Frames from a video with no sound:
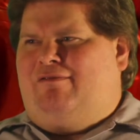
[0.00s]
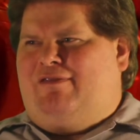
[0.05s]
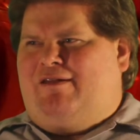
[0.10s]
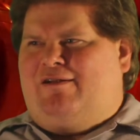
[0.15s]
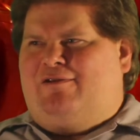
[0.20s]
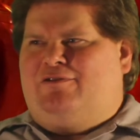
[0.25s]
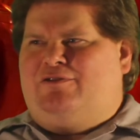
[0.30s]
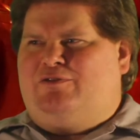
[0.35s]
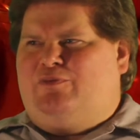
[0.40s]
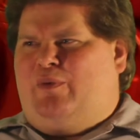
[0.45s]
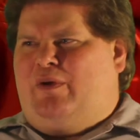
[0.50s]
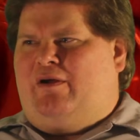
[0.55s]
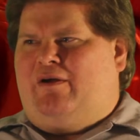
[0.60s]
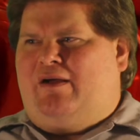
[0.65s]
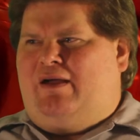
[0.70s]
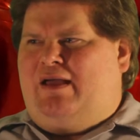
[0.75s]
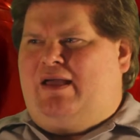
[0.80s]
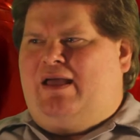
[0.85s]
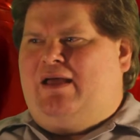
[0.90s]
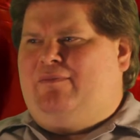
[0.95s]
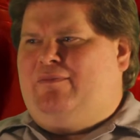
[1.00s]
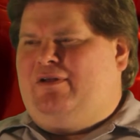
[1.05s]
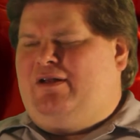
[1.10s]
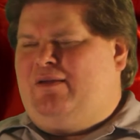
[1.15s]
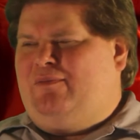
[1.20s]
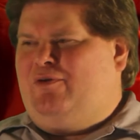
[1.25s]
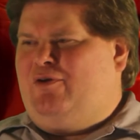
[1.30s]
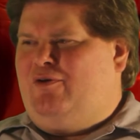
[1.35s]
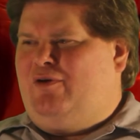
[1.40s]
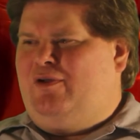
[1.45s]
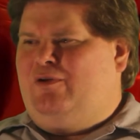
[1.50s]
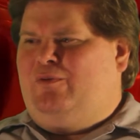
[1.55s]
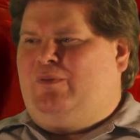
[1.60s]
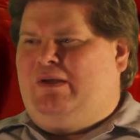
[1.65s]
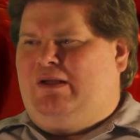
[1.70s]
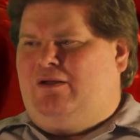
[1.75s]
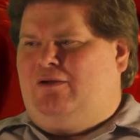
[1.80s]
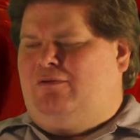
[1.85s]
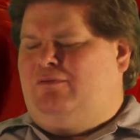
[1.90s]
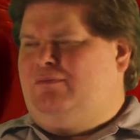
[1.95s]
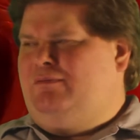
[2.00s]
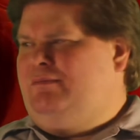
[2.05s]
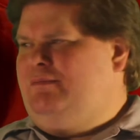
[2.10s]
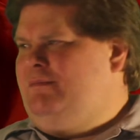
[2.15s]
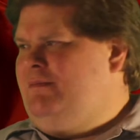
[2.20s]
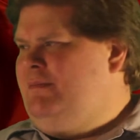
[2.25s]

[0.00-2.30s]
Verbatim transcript: there's where I am. And I'm going, well,